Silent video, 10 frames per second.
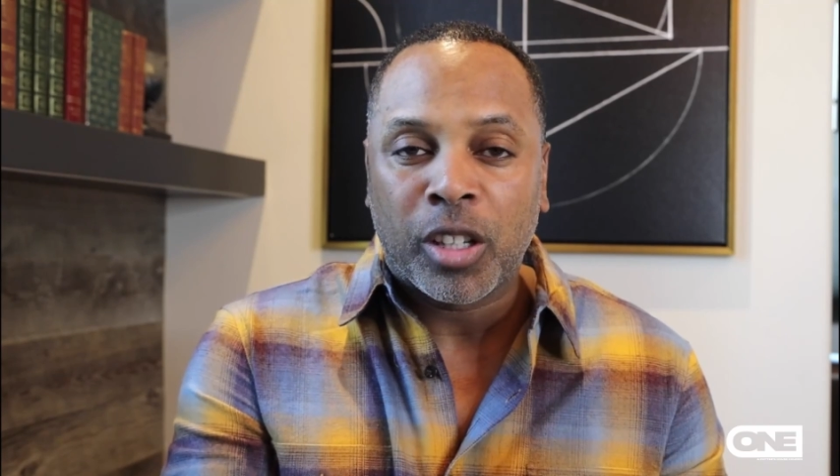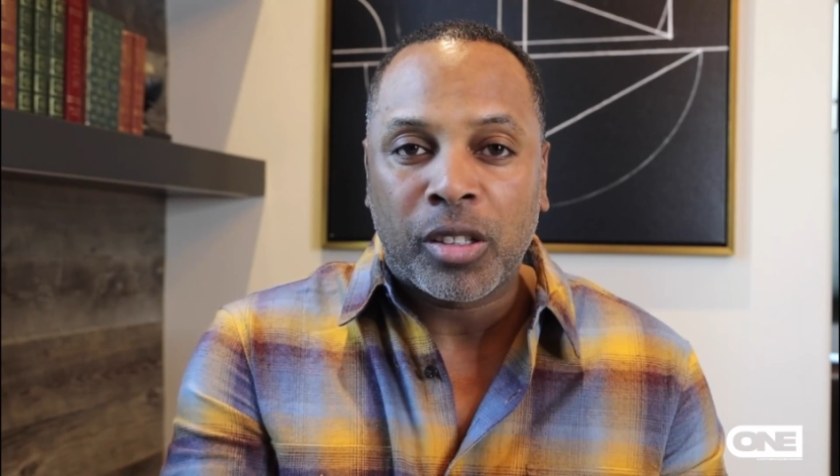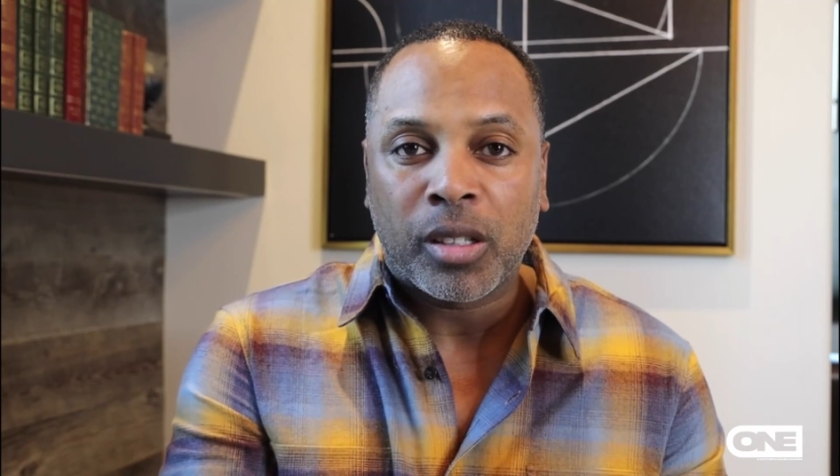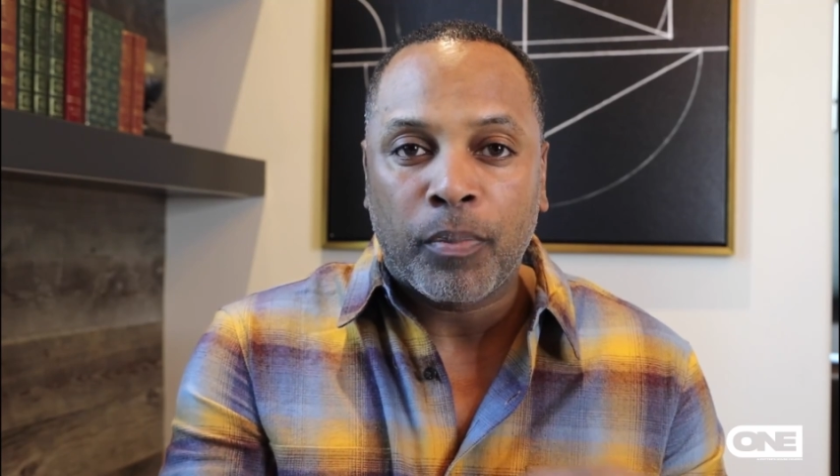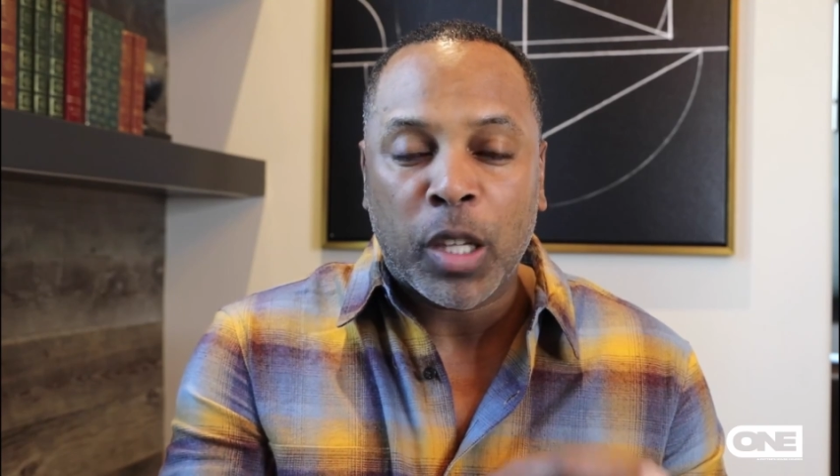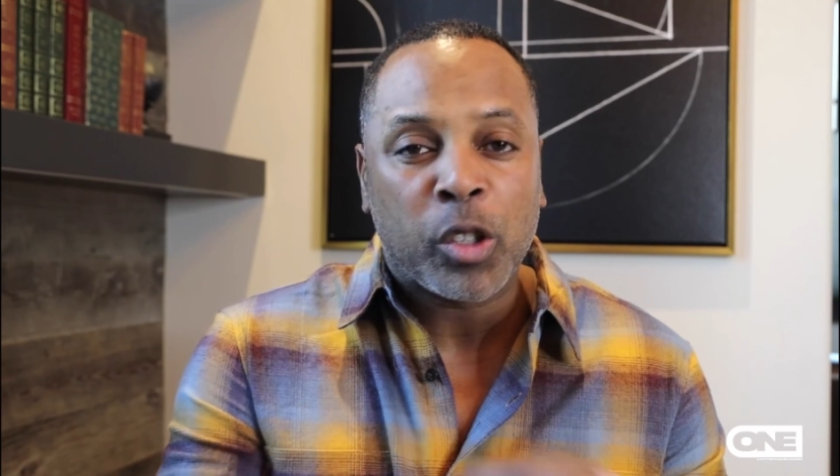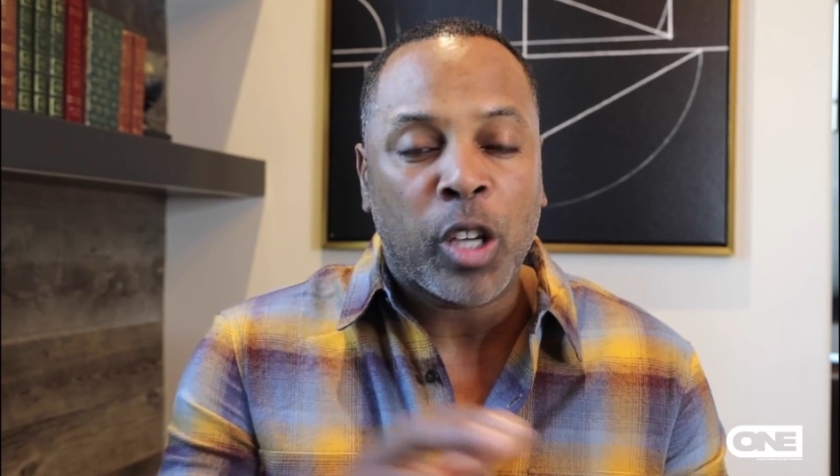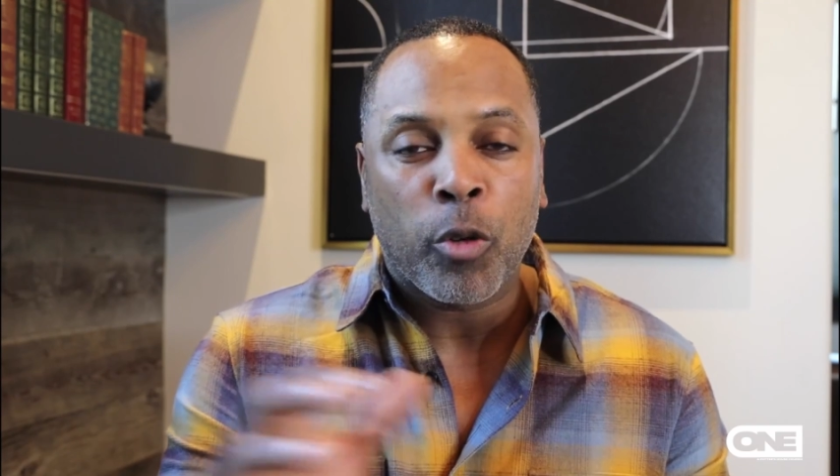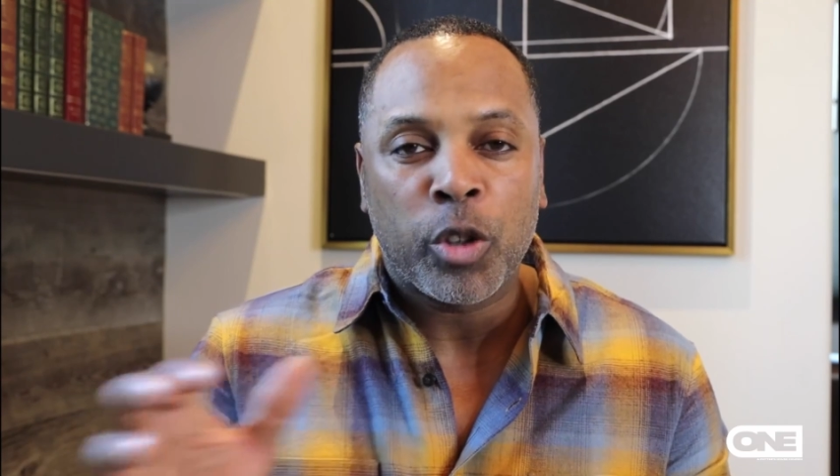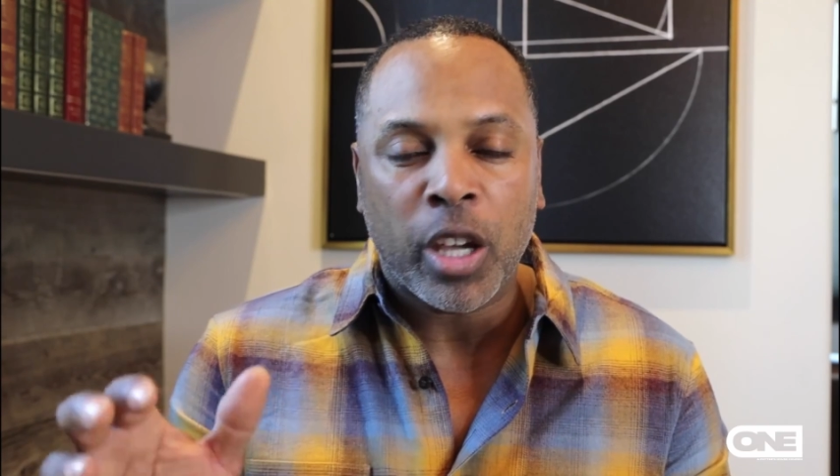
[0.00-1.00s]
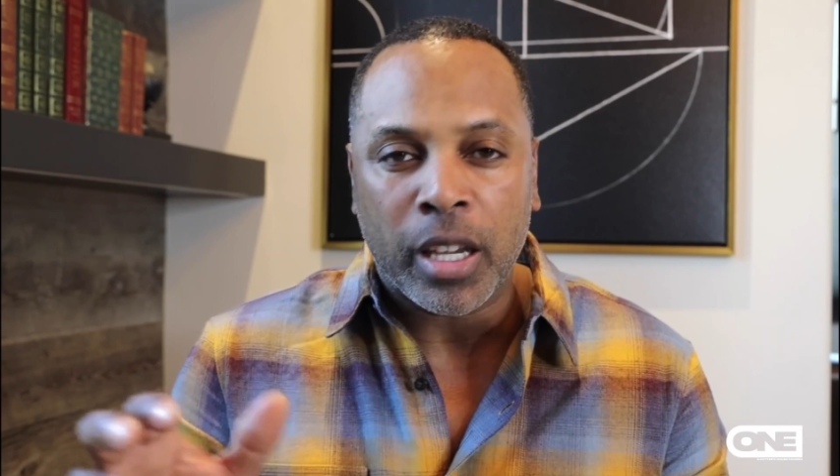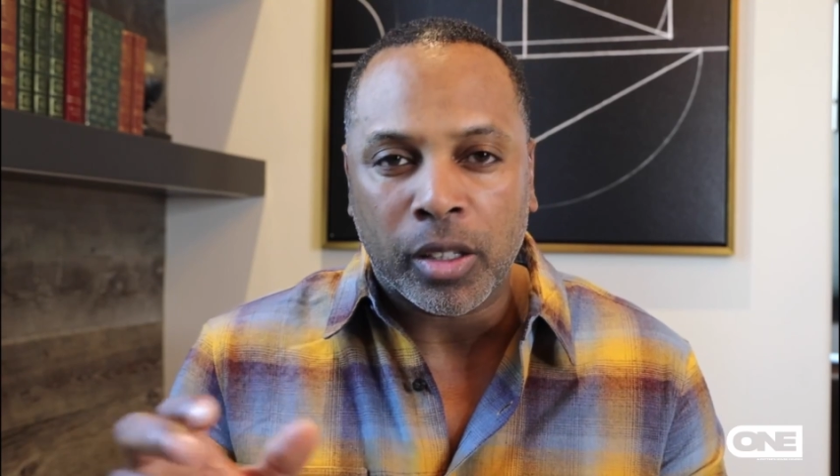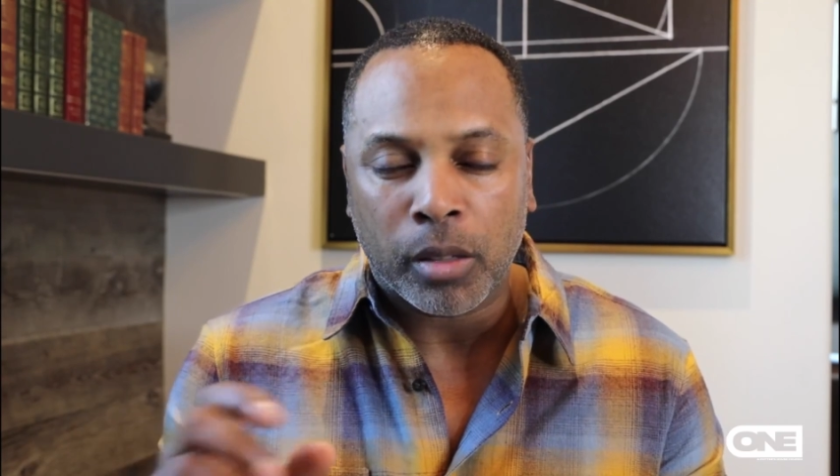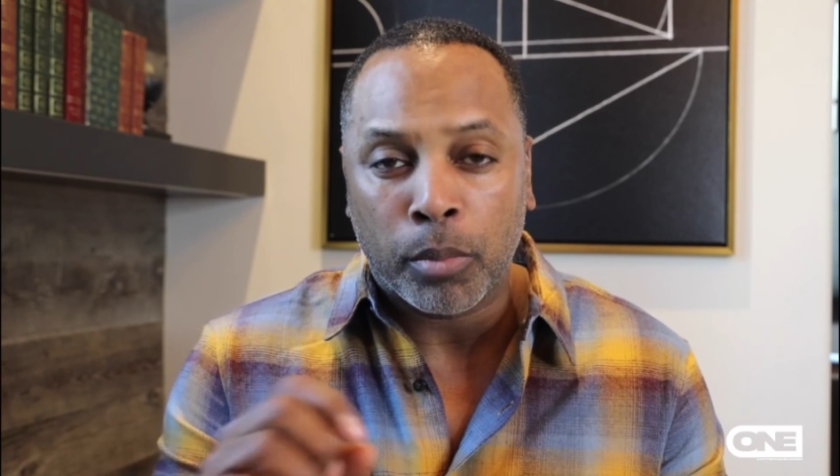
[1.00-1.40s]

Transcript: just Sarah Jakes,